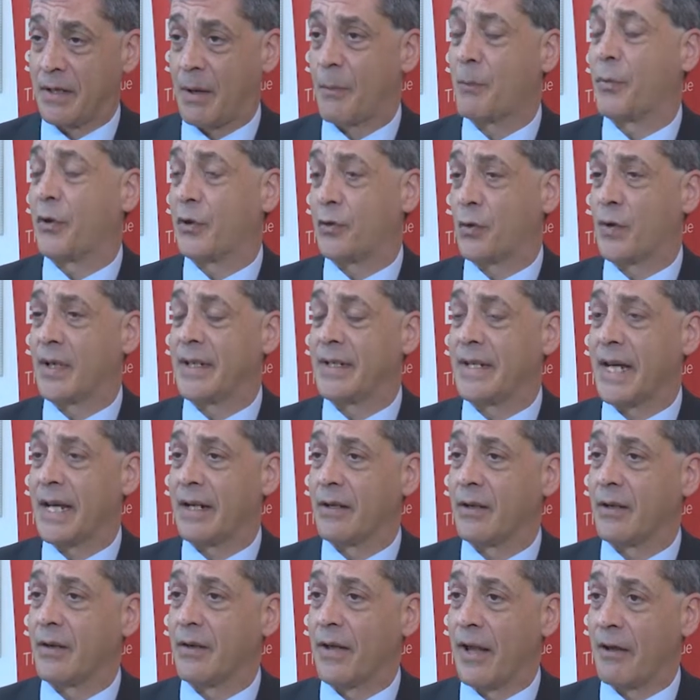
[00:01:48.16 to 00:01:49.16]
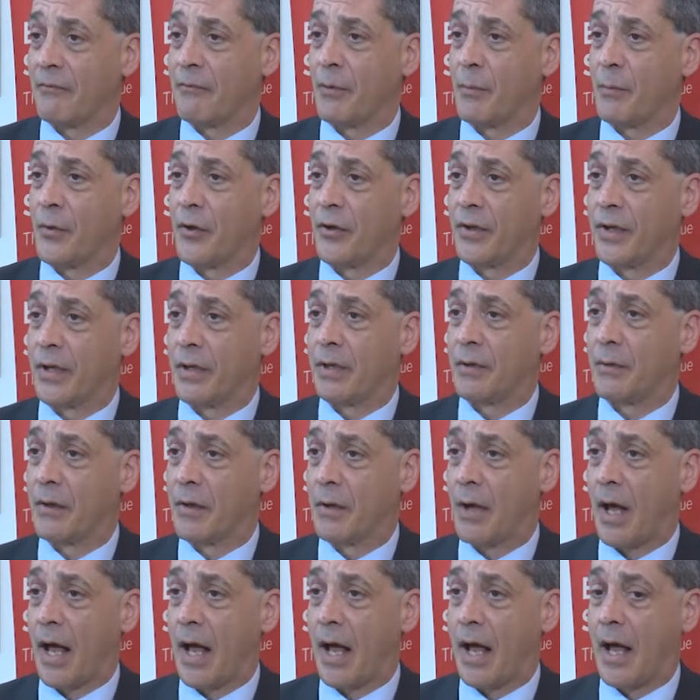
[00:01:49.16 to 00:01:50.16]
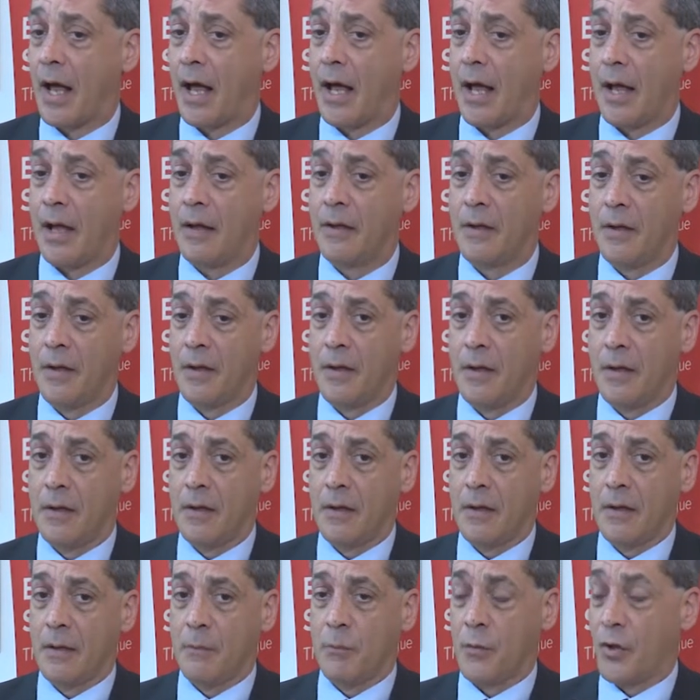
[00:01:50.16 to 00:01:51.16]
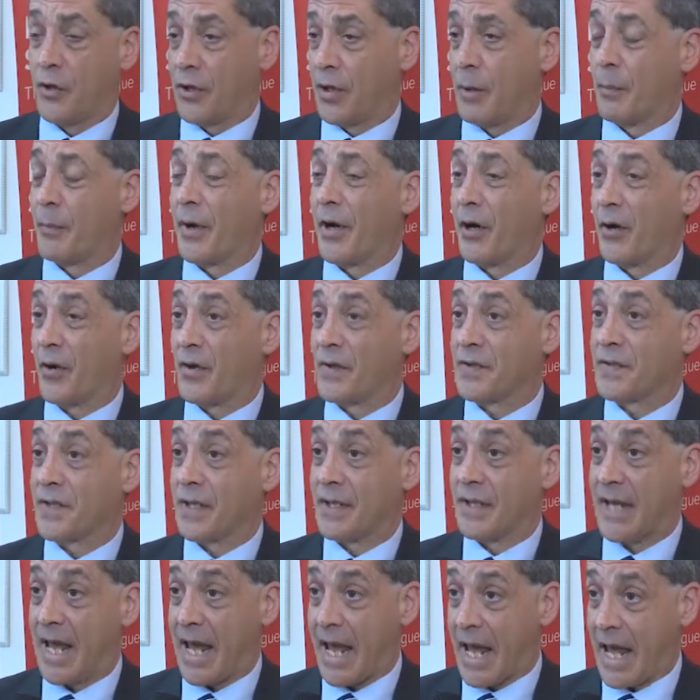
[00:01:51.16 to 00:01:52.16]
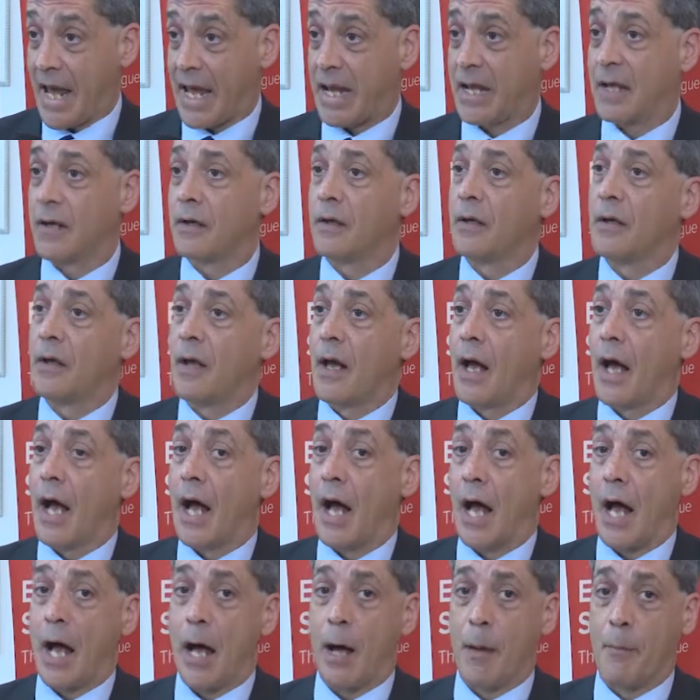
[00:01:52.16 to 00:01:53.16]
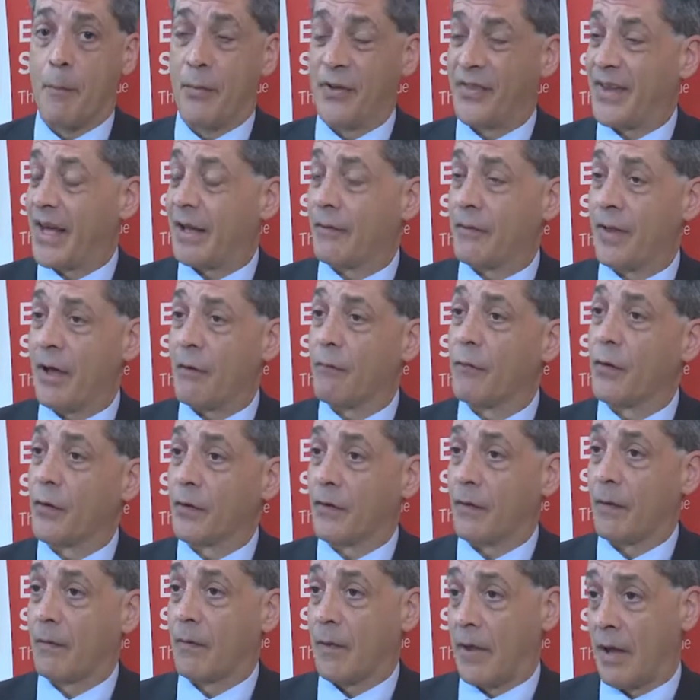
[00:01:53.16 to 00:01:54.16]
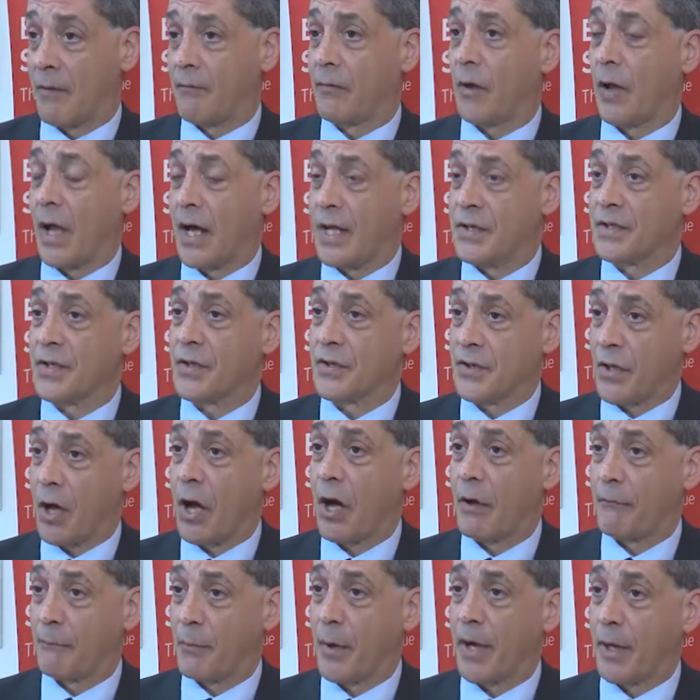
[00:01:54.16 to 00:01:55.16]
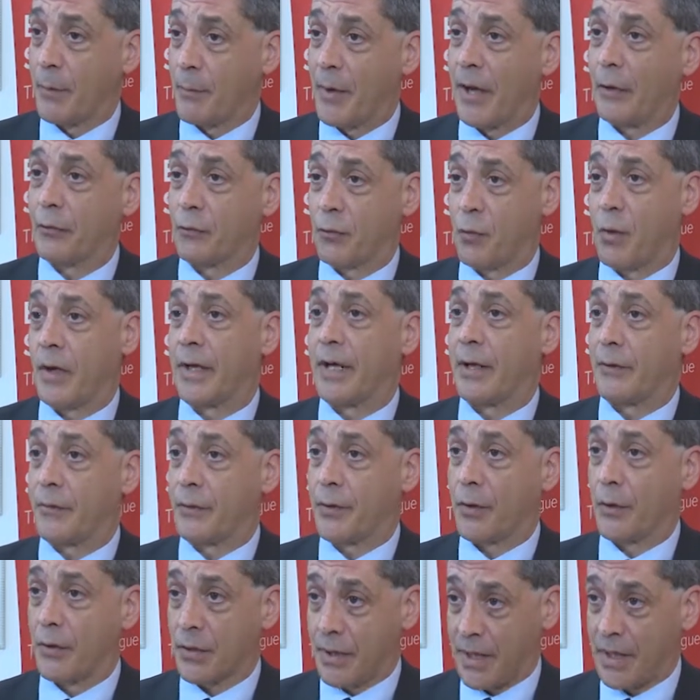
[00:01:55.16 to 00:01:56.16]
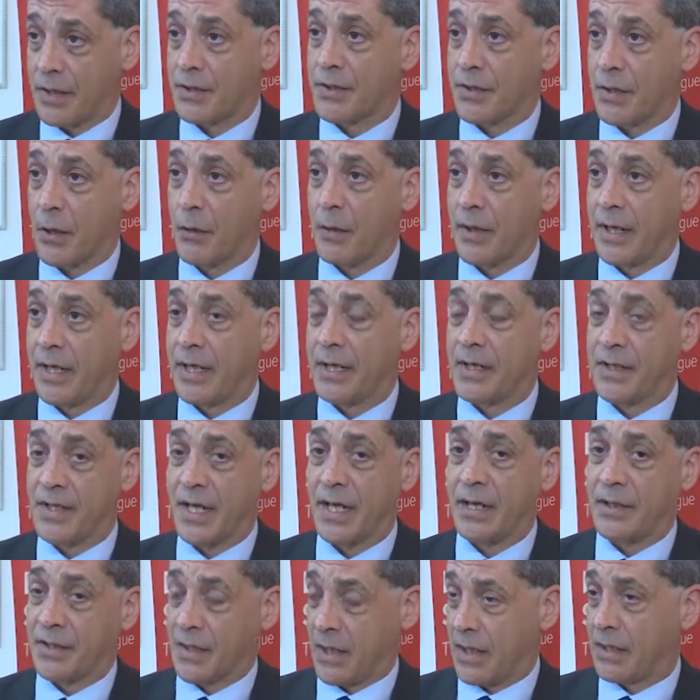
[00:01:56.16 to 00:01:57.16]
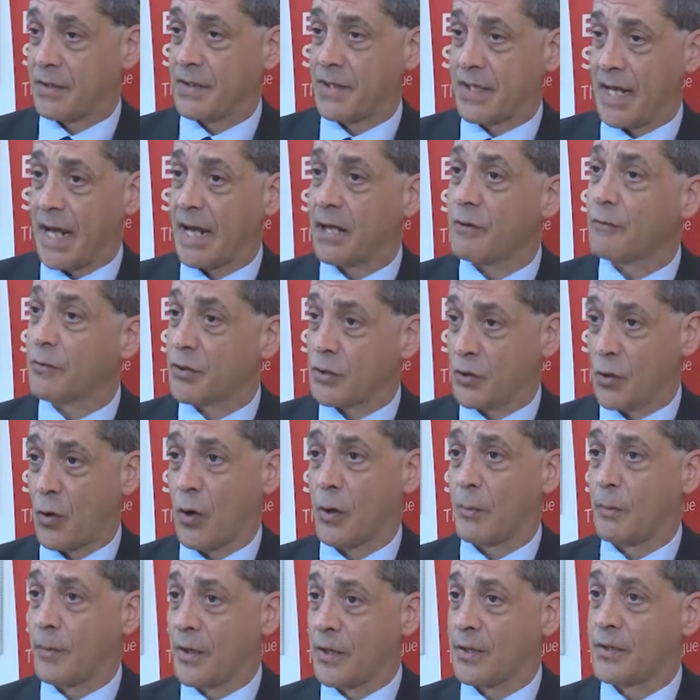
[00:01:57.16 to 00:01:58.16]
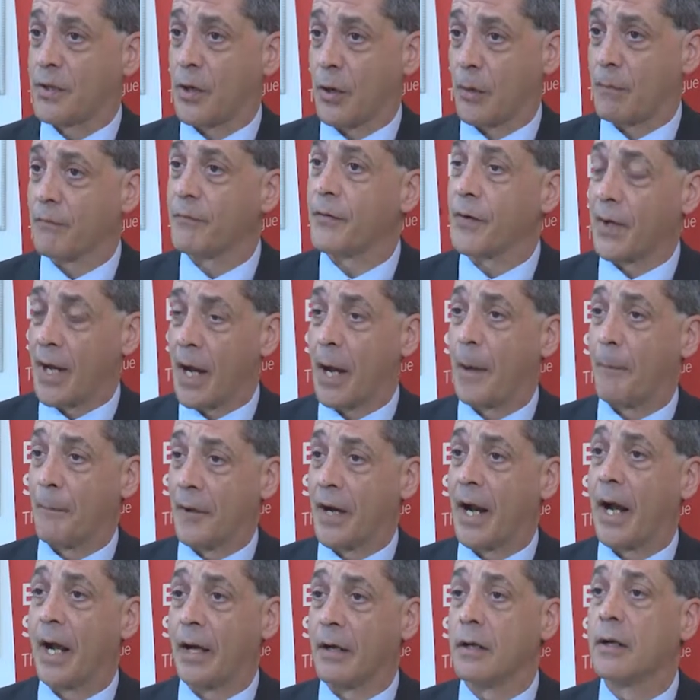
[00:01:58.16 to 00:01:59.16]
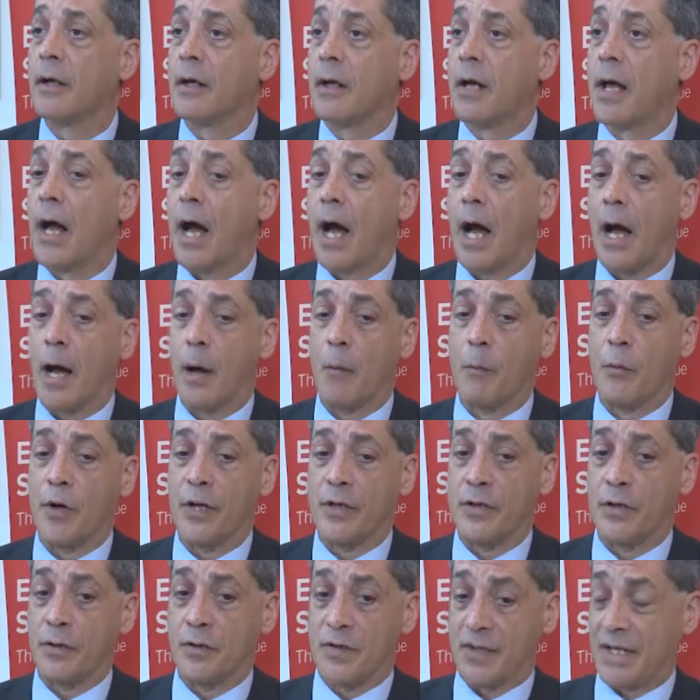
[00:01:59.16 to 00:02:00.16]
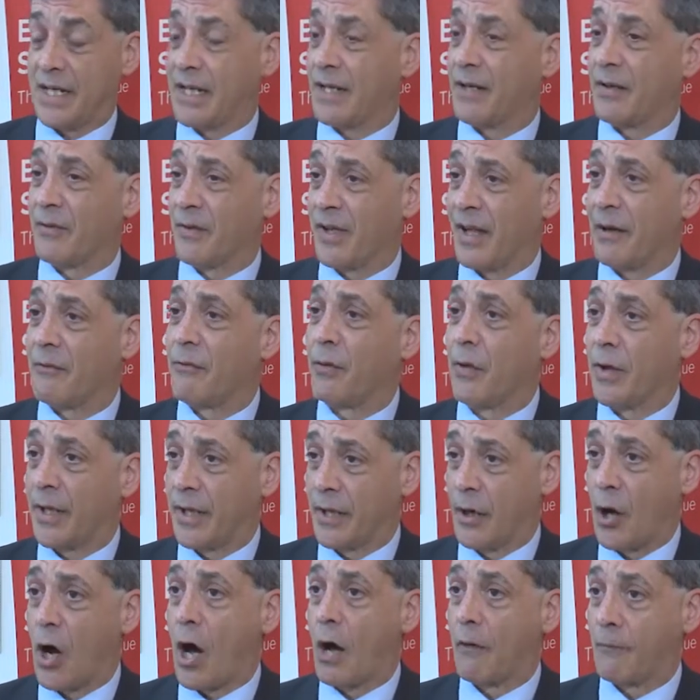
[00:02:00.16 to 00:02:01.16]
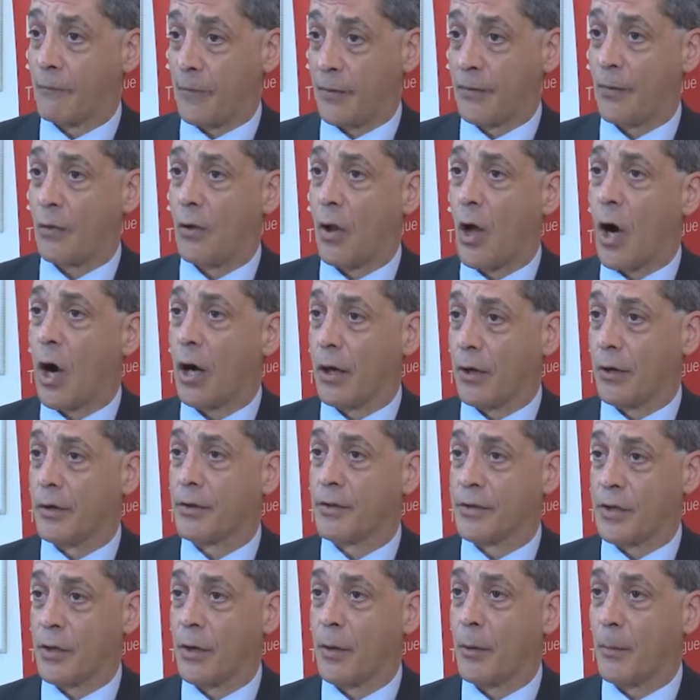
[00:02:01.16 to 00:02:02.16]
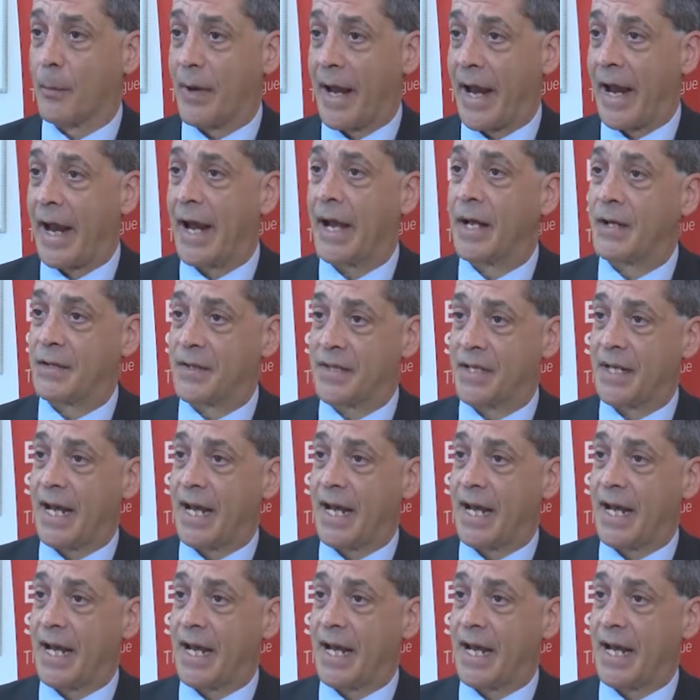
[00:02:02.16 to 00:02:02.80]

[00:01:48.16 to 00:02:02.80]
between 10 and 11 million barrels a day. But that levelizes off by about 2030. So it's kind of a short midterm phenomenon. We do see it leveling off in the longer term as